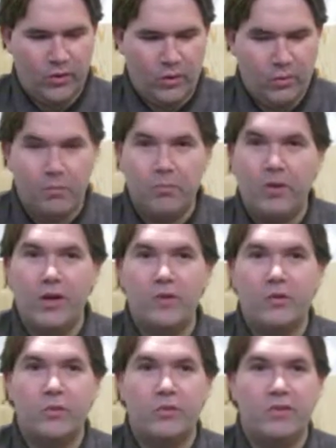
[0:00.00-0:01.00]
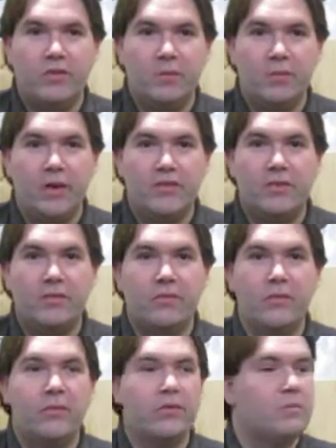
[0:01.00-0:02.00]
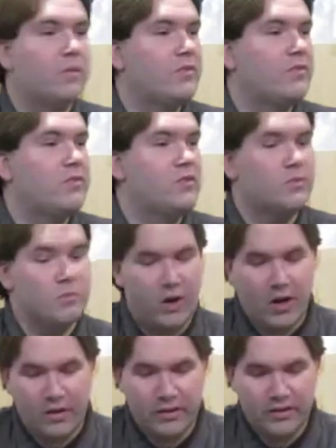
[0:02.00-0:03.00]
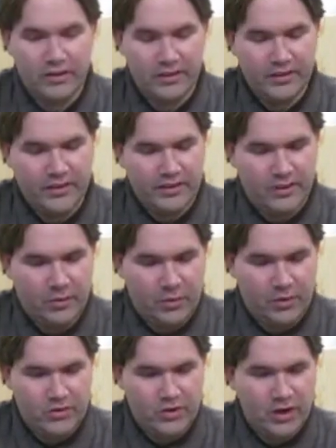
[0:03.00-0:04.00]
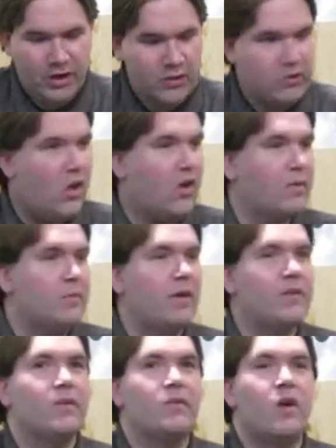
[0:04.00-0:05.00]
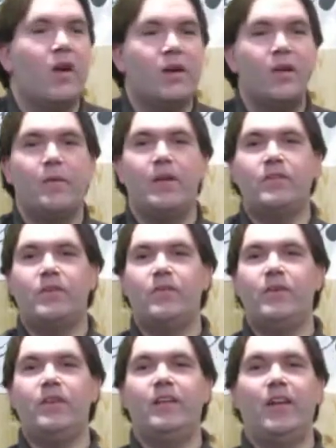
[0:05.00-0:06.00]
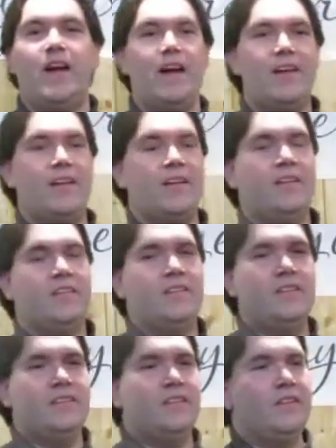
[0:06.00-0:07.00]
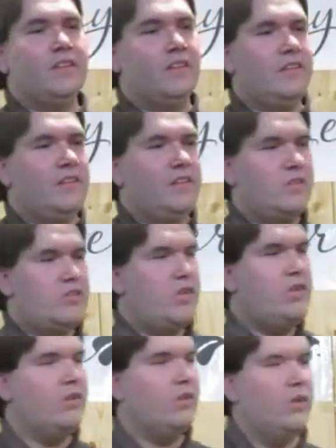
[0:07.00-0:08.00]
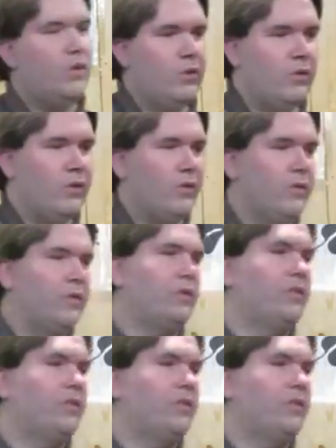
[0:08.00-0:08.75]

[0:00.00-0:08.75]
Hope and pray you'll receive a blessing from this message as well. I want to start out talking by talking about something that I didn't learn